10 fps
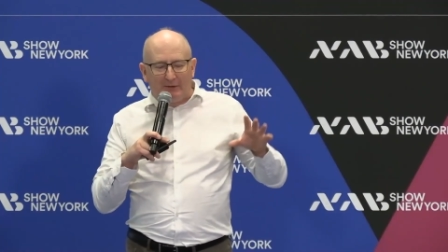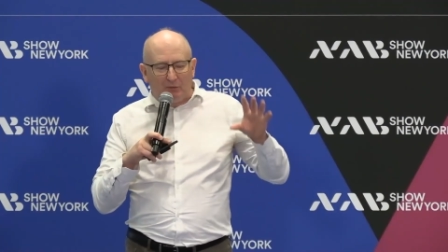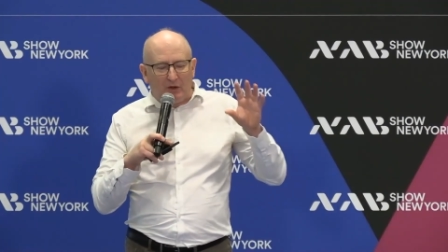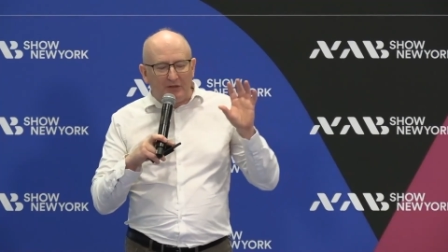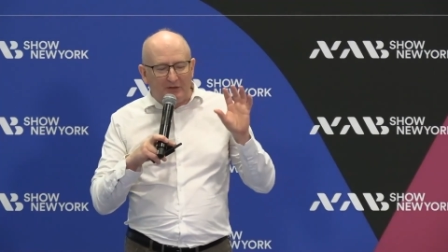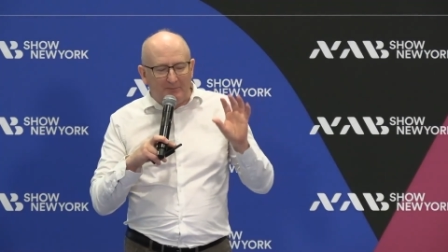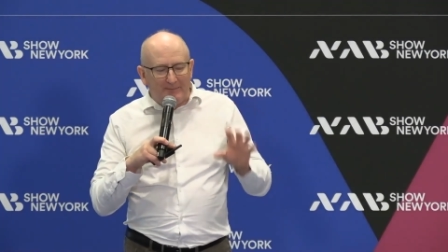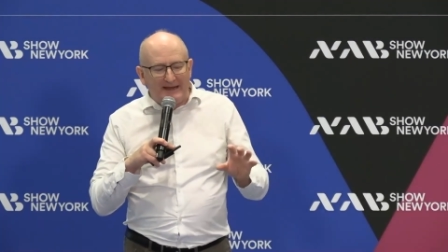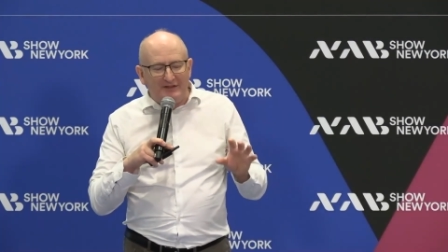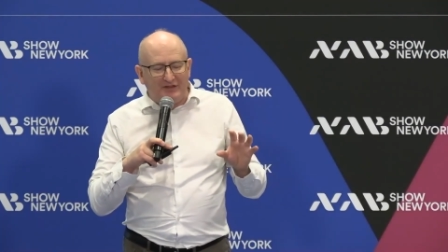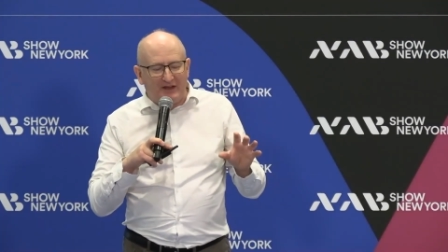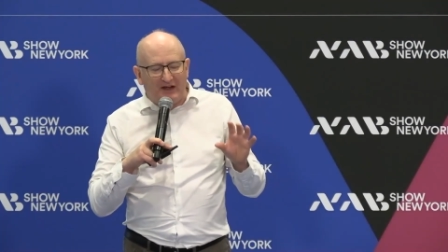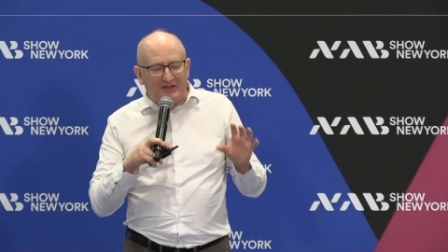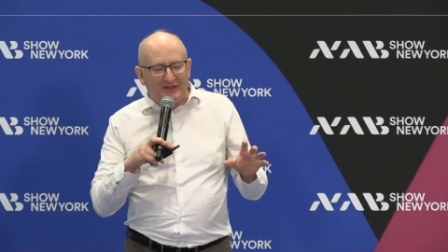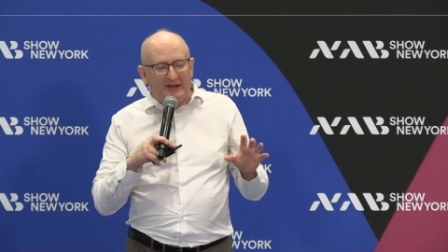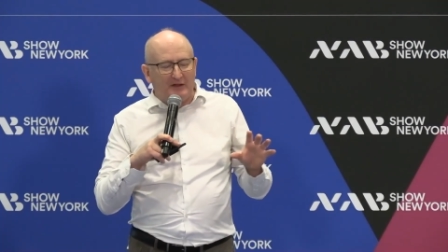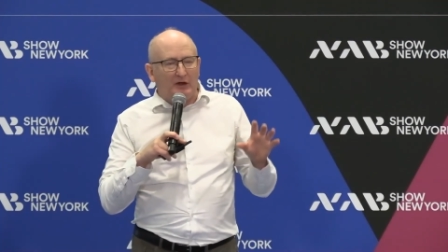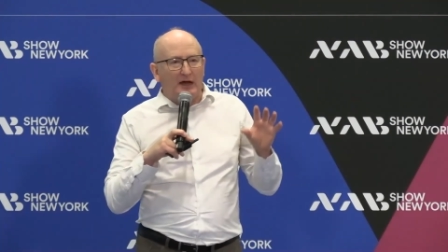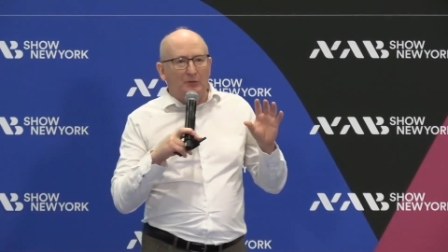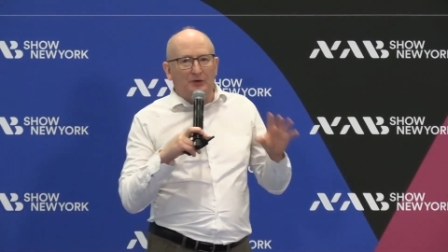And what the main thing I think
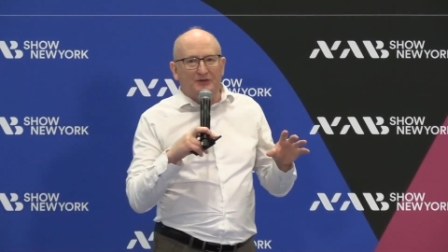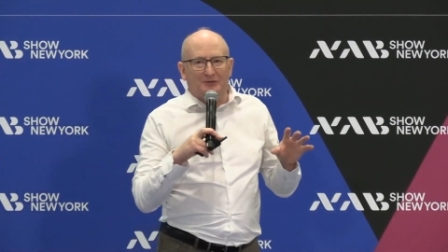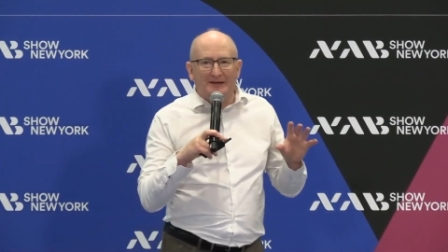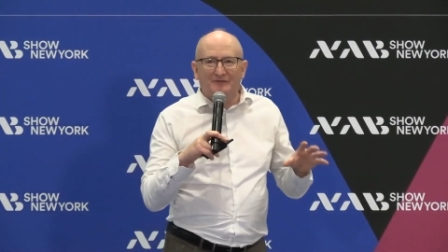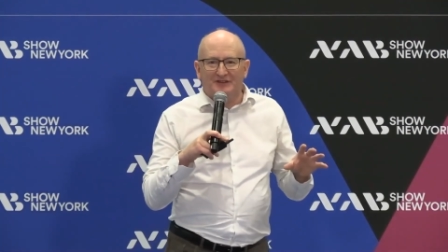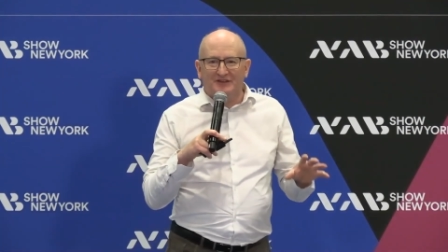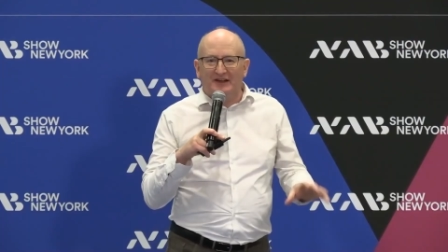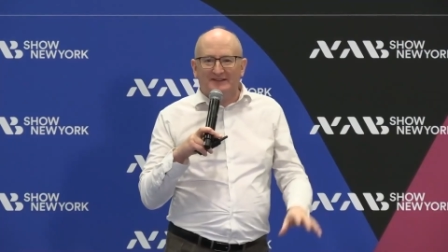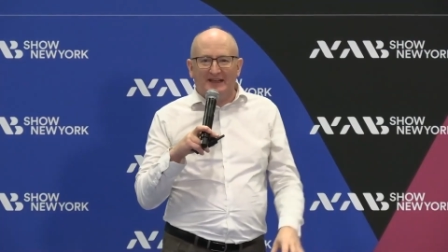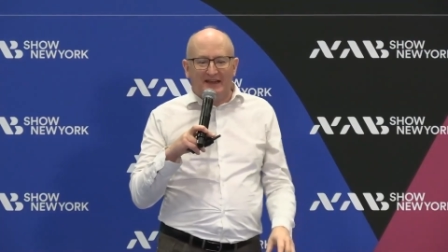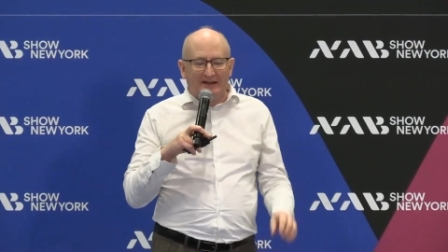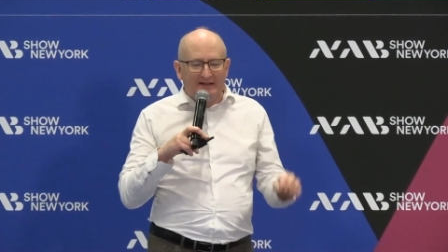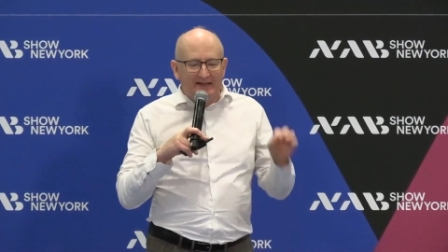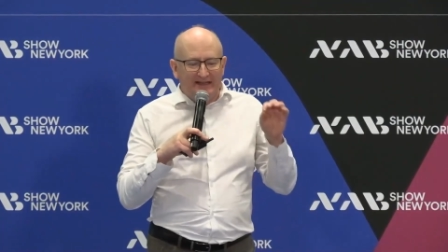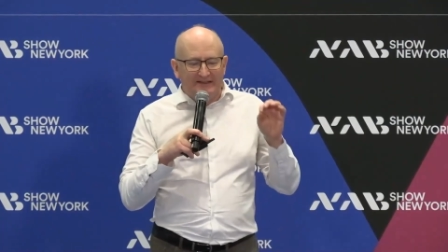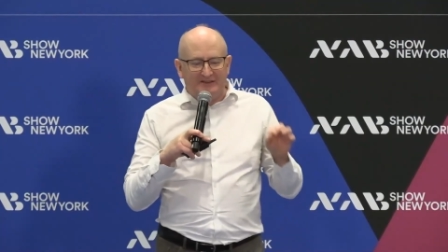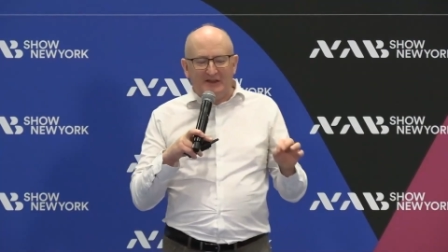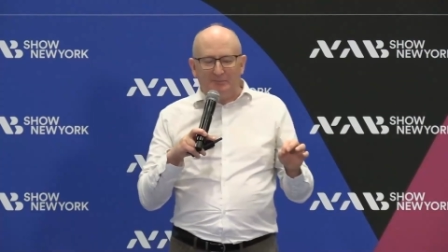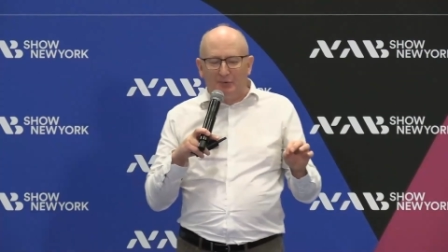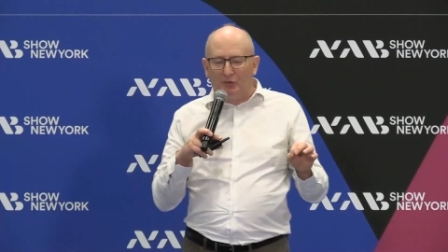I want to emphasize here is
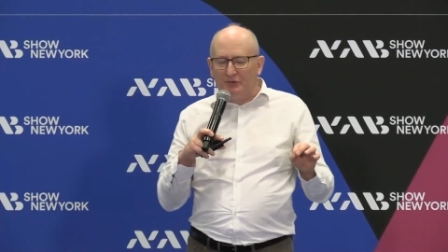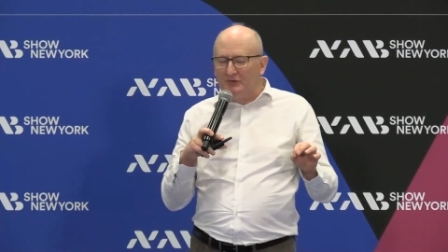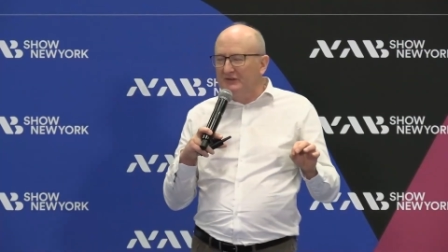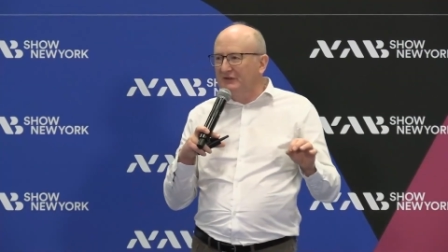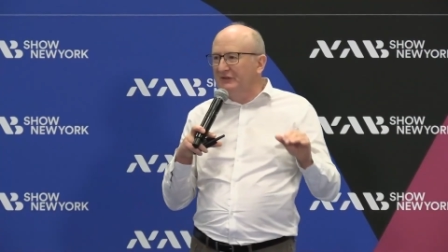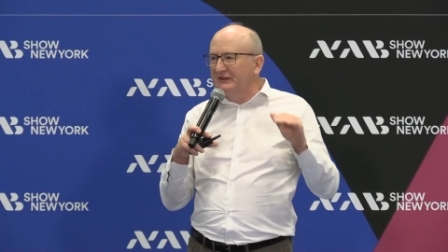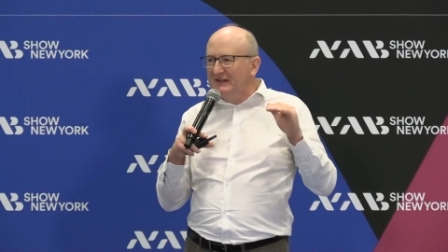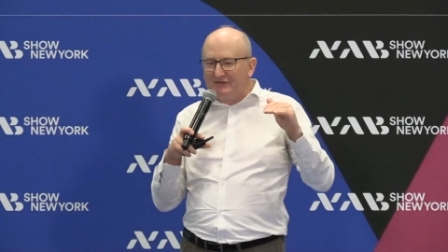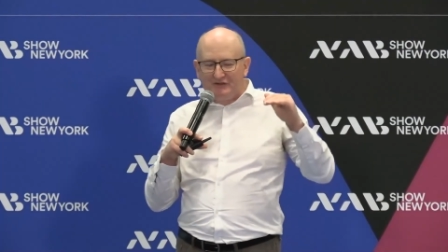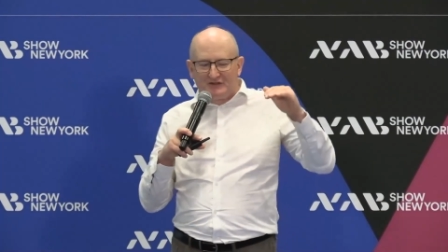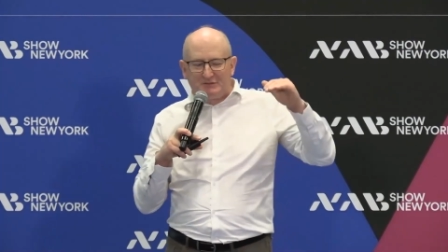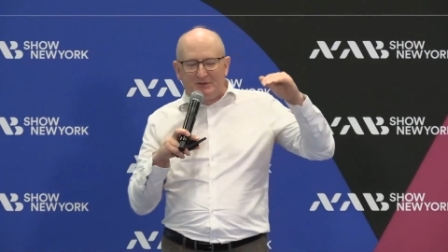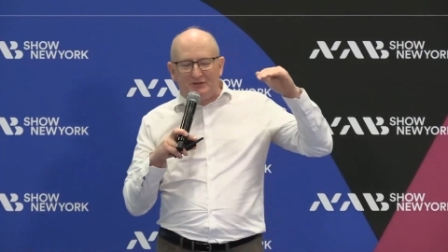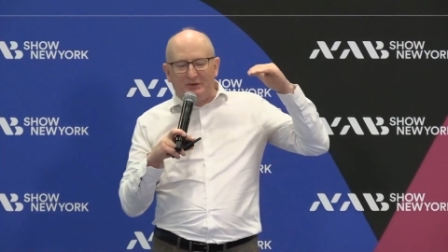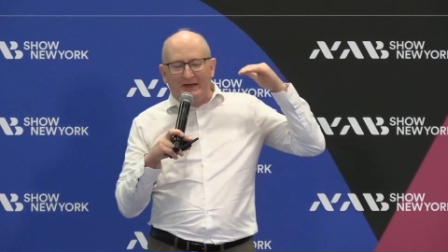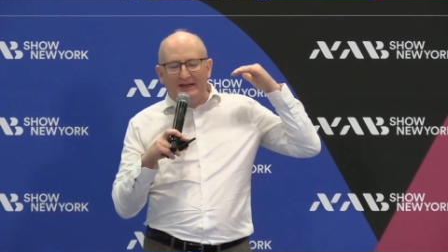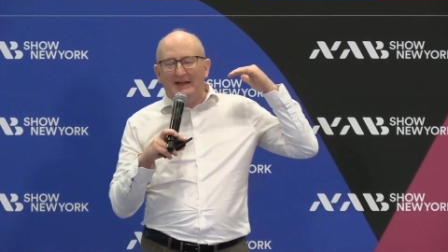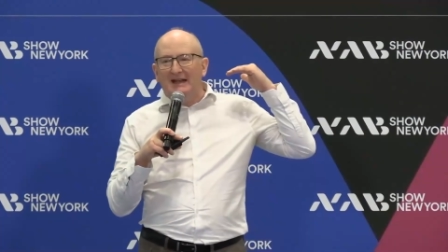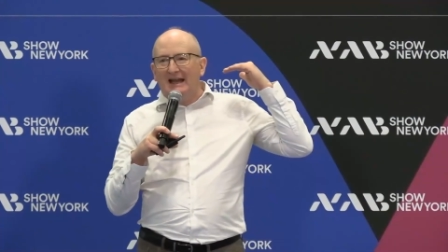the importance of the difference between